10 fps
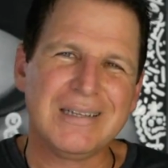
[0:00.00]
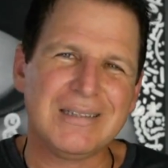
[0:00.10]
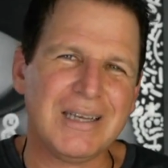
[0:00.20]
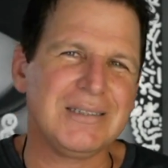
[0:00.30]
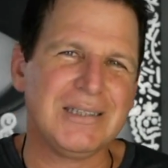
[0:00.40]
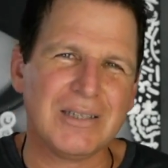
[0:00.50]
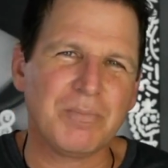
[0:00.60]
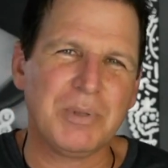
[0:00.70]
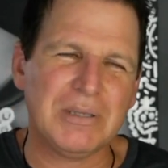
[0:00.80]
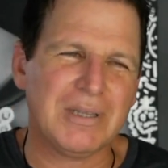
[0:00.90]
The idea
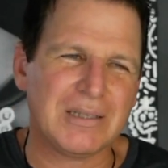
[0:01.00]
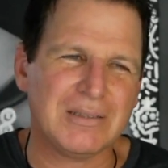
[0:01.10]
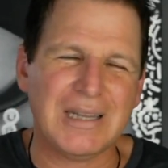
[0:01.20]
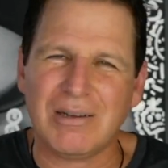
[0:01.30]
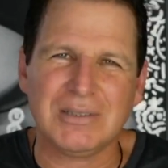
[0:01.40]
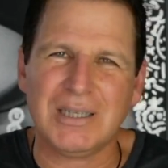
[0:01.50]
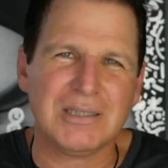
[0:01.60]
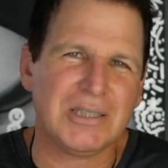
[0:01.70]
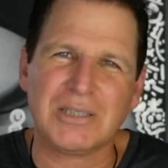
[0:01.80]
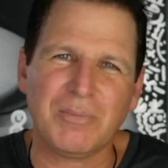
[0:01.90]
that
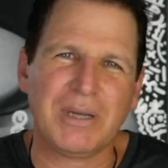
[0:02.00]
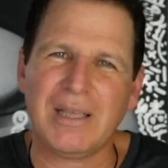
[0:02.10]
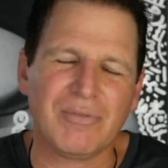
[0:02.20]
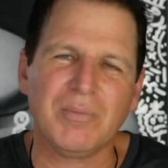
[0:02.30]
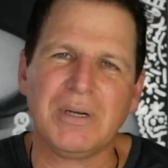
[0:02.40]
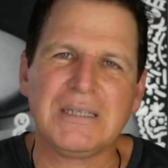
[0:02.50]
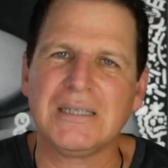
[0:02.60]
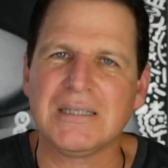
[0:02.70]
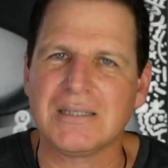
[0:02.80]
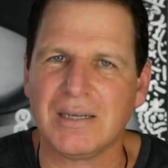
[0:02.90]
nowadays just about everybody
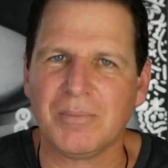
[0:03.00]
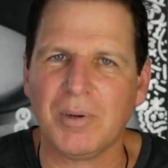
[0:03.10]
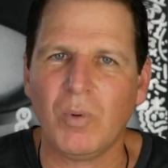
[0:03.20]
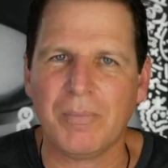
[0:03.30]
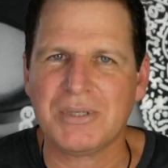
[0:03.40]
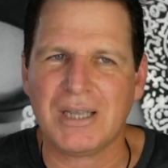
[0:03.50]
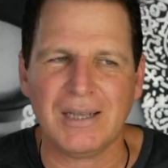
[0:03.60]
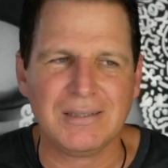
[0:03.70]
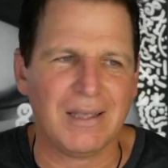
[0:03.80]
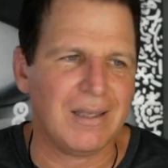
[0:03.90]
can set up a
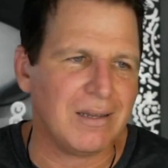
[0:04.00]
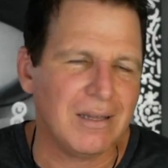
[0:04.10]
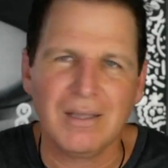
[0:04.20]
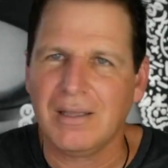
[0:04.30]
website, and